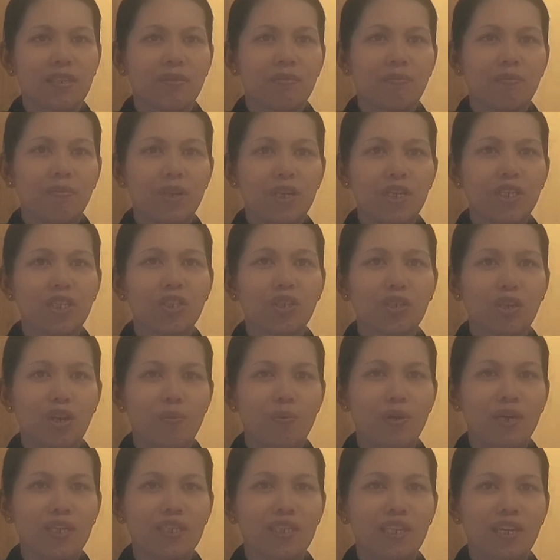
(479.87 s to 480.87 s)
please
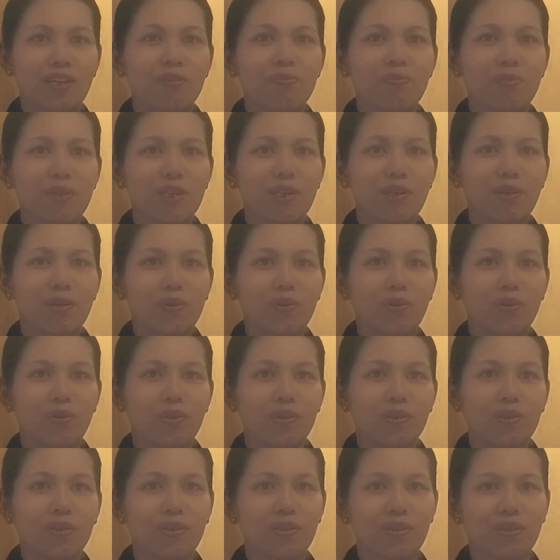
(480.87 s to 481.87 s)
comment down below
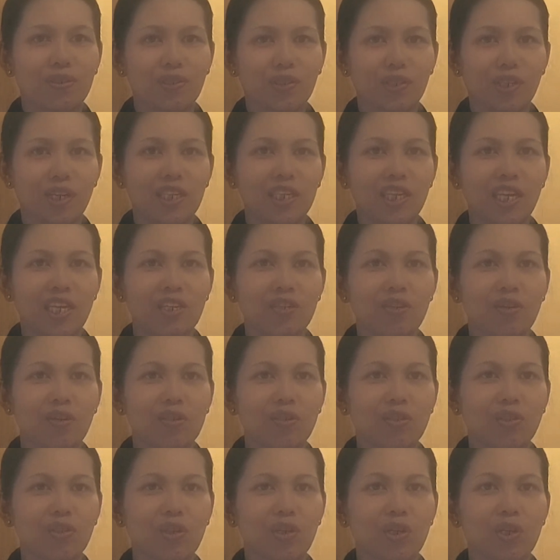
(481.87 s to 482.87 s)
so that I know
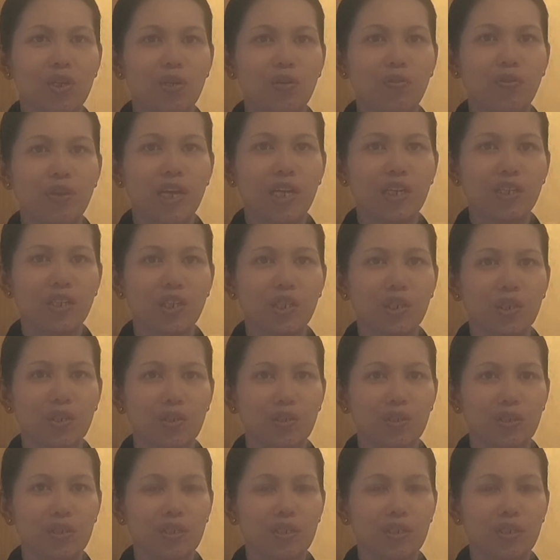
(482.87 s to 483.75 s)
also your reaction,